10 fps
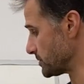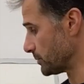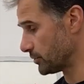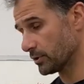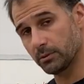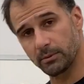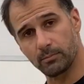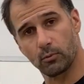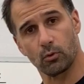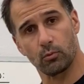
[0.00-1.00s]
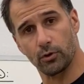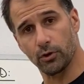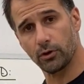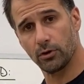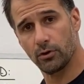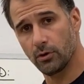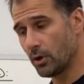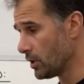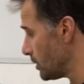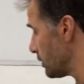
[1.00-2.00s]
So we're going to do a little bit more work
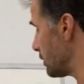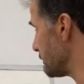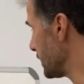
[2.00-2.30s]
over